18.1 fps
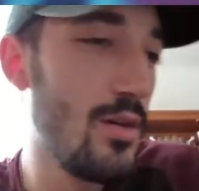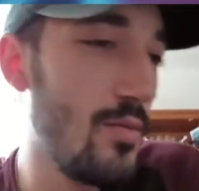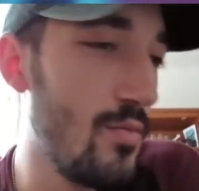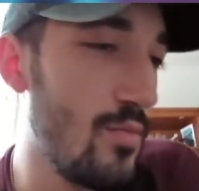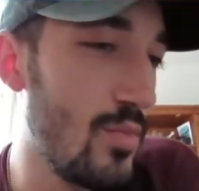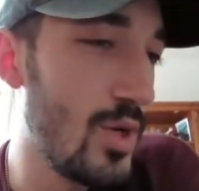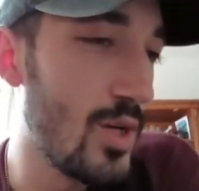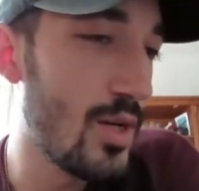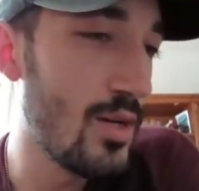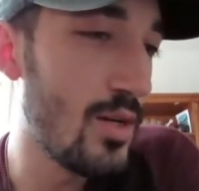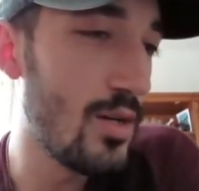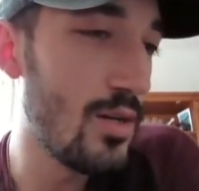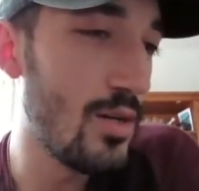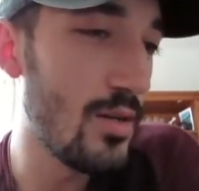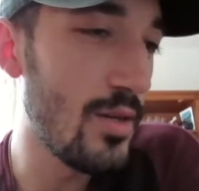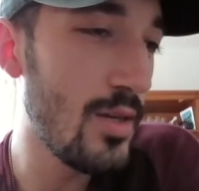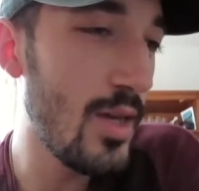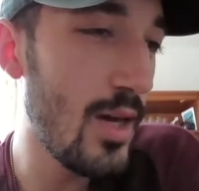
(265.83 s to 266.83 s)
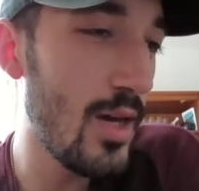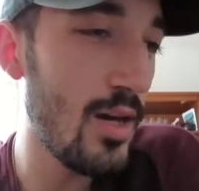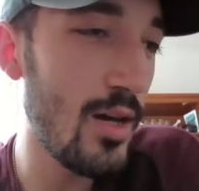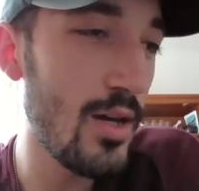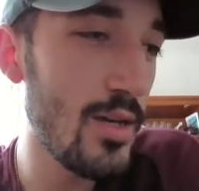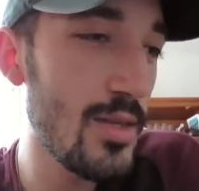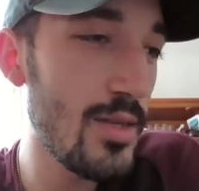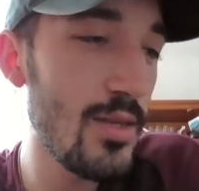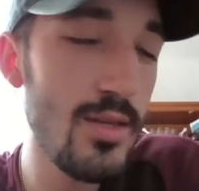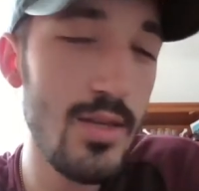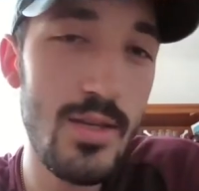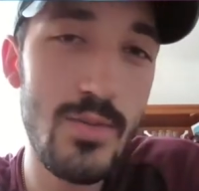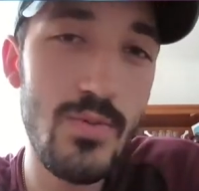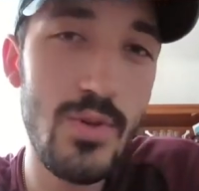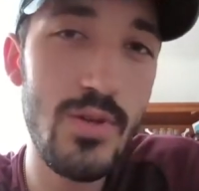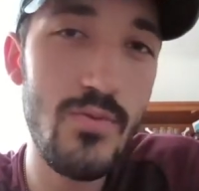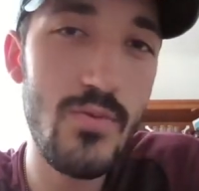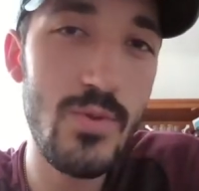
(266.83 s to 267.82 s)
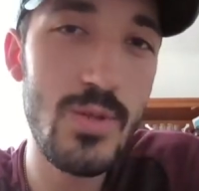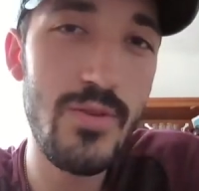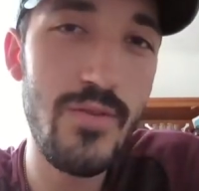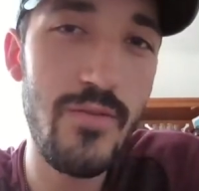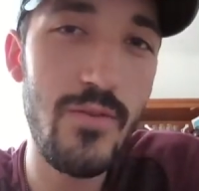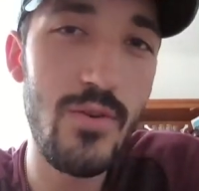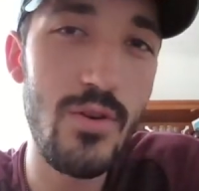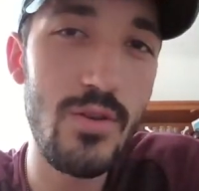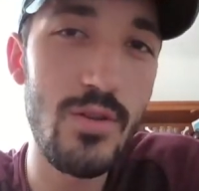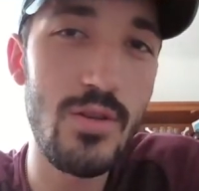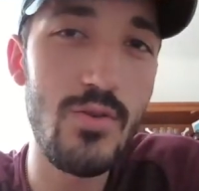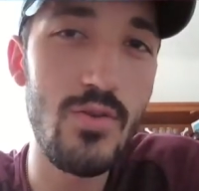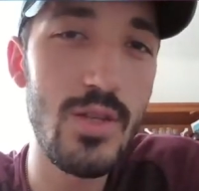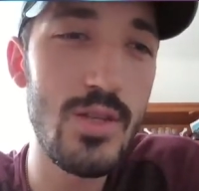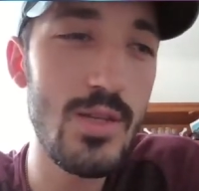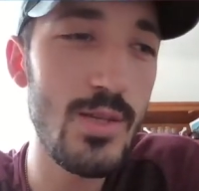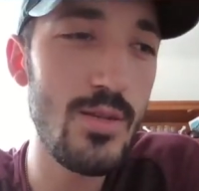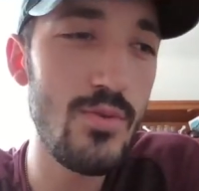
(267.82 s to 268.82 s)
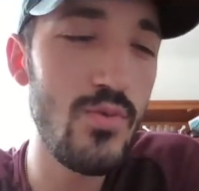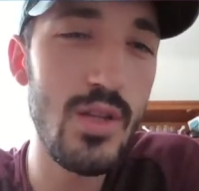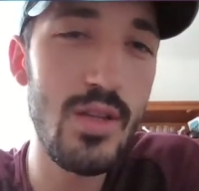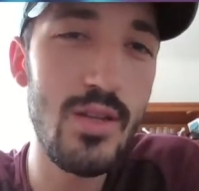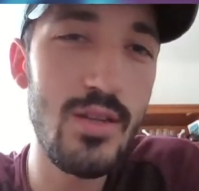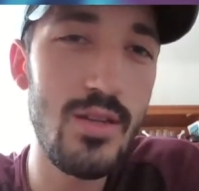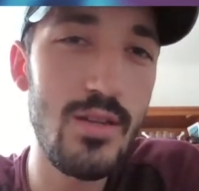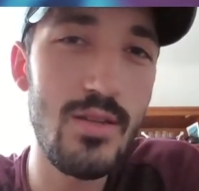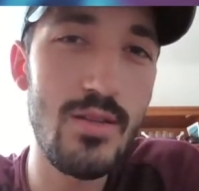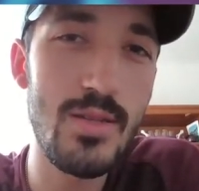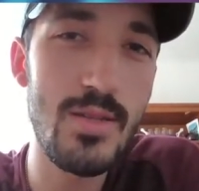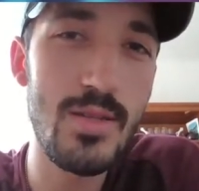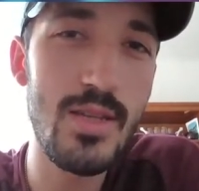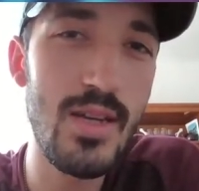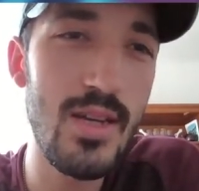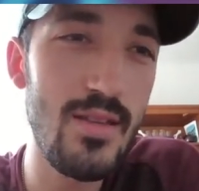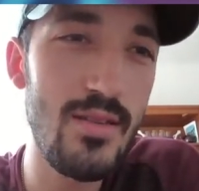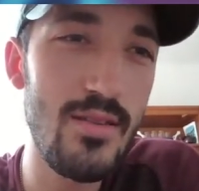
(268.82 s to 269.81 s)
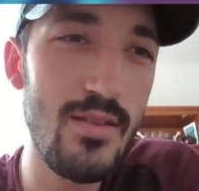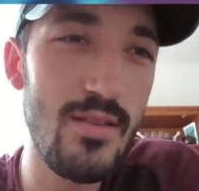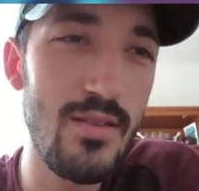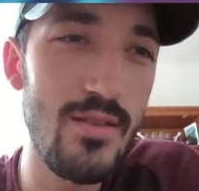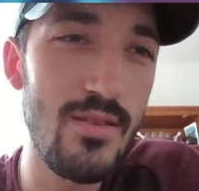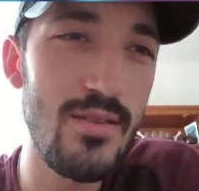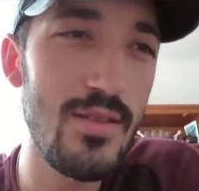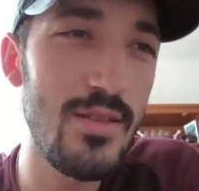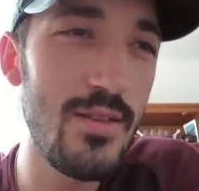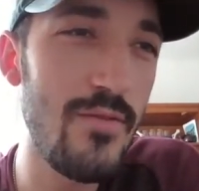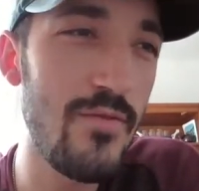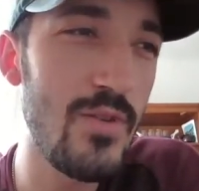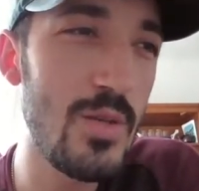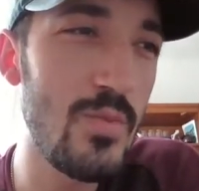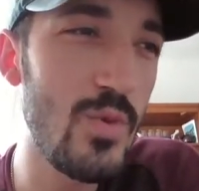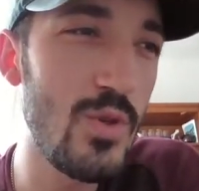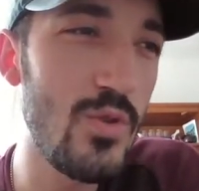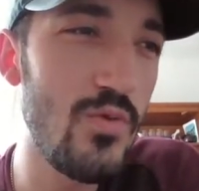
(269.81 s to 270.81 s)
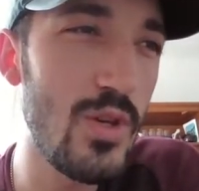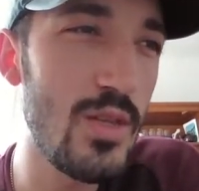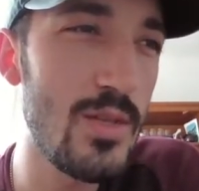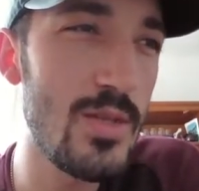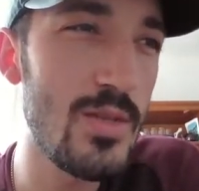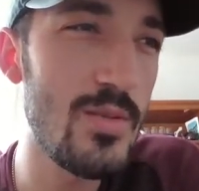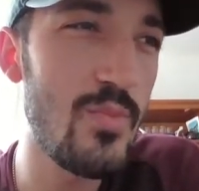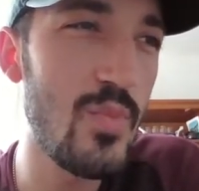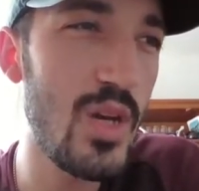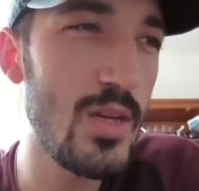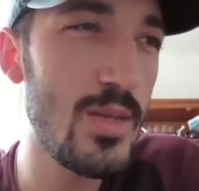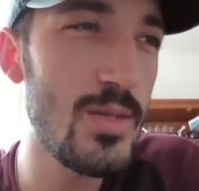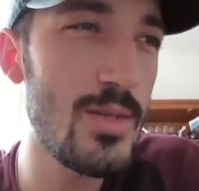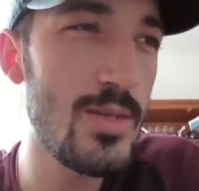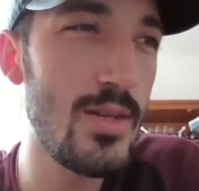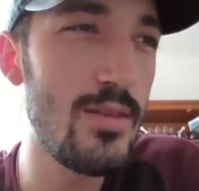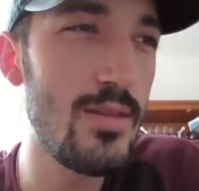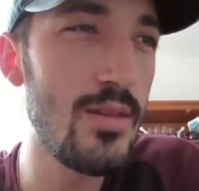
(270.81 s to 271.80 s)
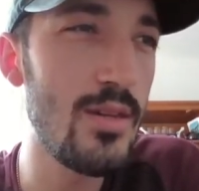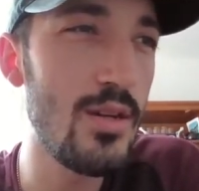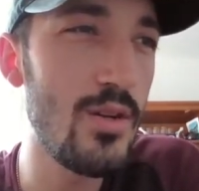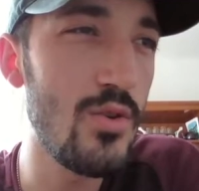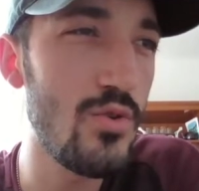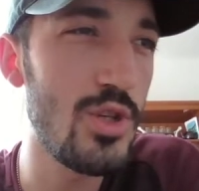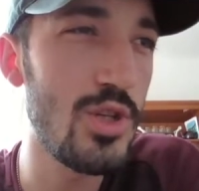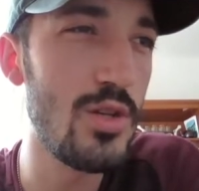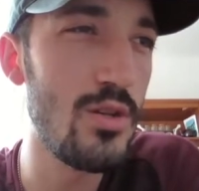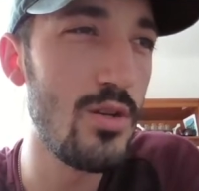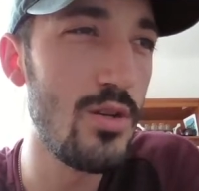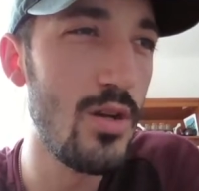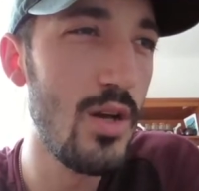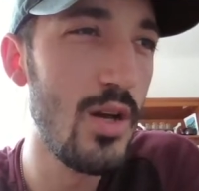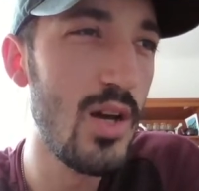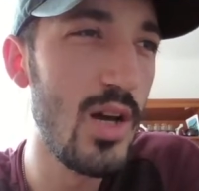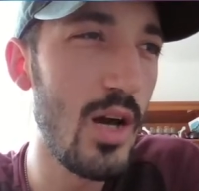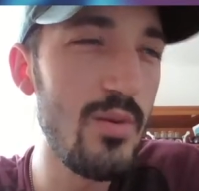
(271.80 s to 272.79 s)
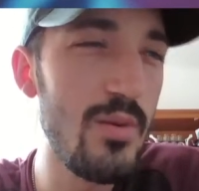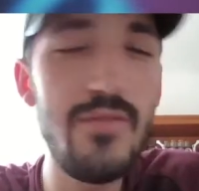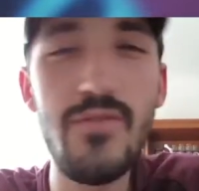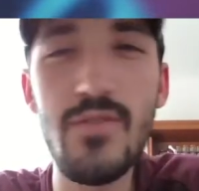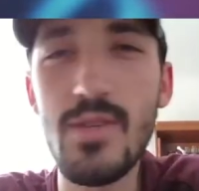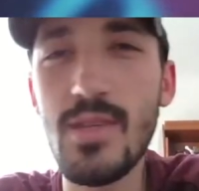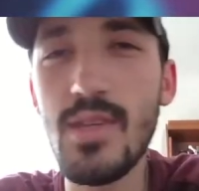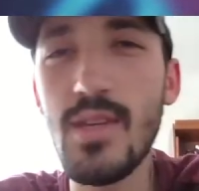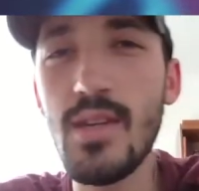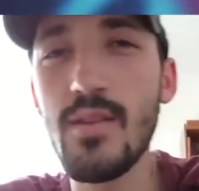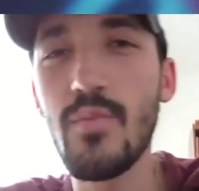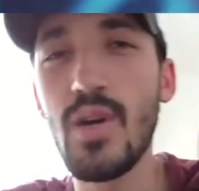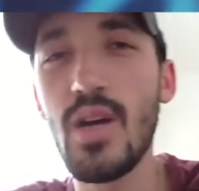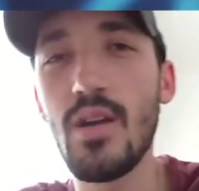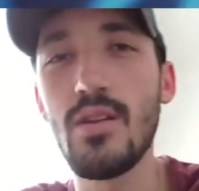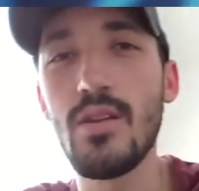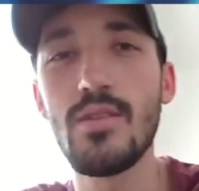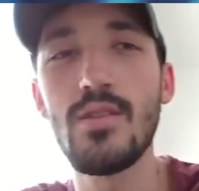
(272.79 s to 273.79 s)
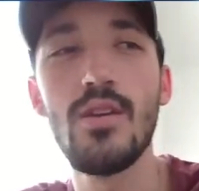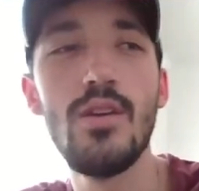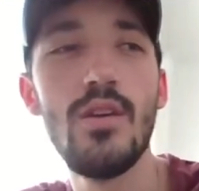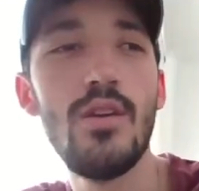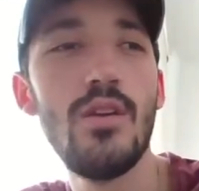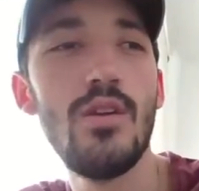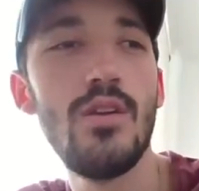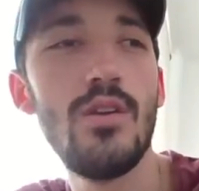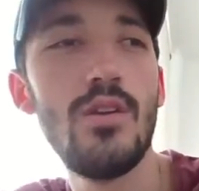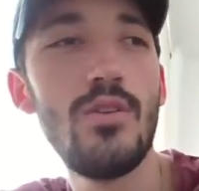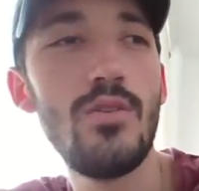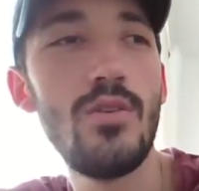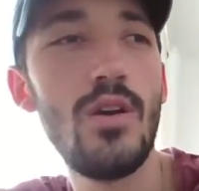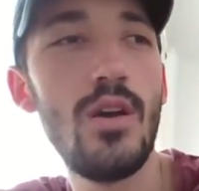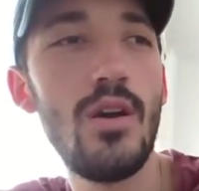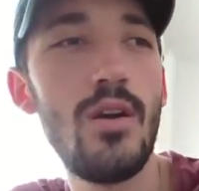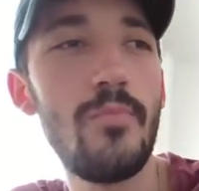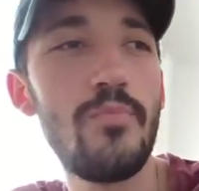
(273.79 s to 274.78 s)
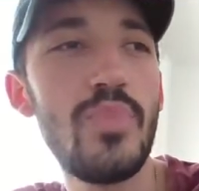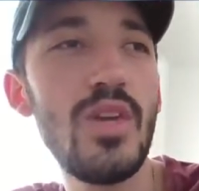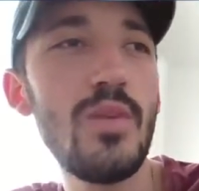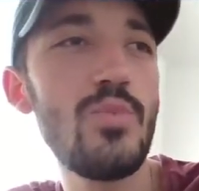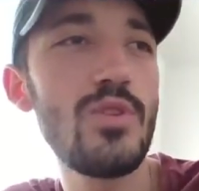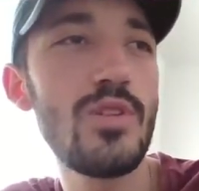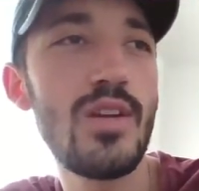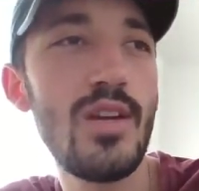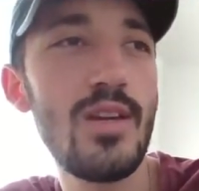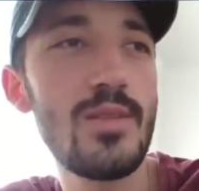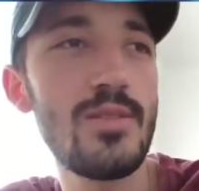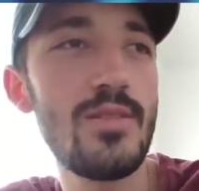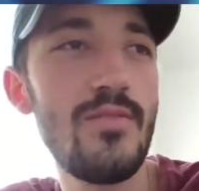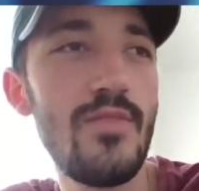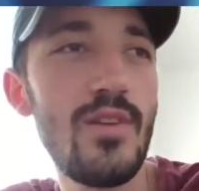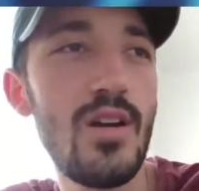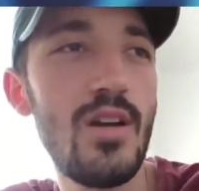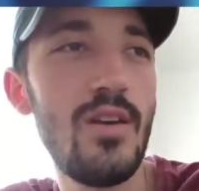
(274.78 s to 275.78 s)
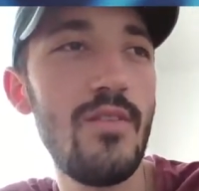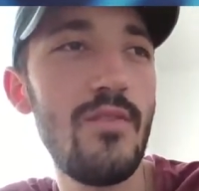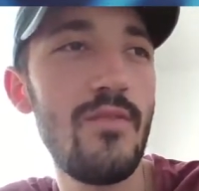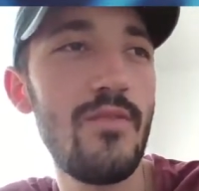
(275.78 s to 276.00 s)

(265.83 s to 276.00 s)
But yeah, I think that's what he was referring to. He doesn't really understand the difference between space and the ocean. I mean, if you think about it, people can't survive